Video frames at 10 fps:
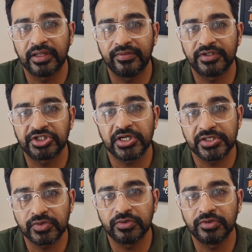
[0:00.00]
he will
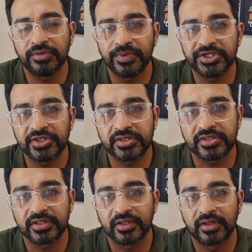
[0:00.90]
charge good to the
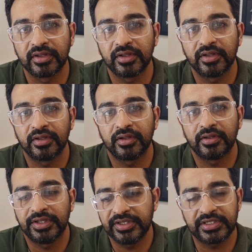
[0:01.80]
patients.
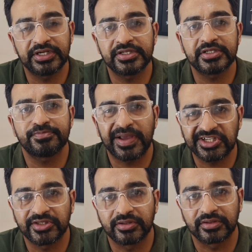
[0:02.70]
It is his
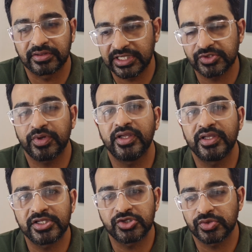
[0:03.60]
passion. That's why
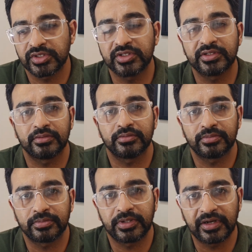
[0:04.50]
he has chosen
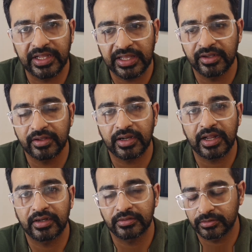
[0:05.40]
that career
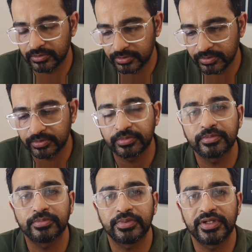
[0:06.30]
and
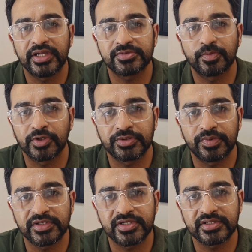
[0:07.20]
he has
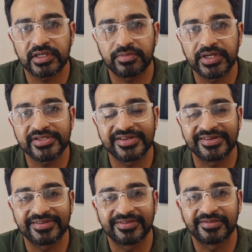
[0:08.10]
purchased that
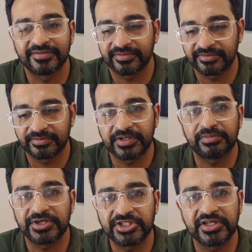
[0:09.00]
medicine,
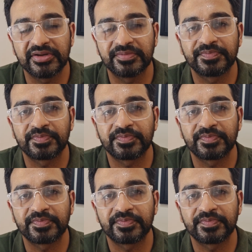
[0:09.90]
that machine.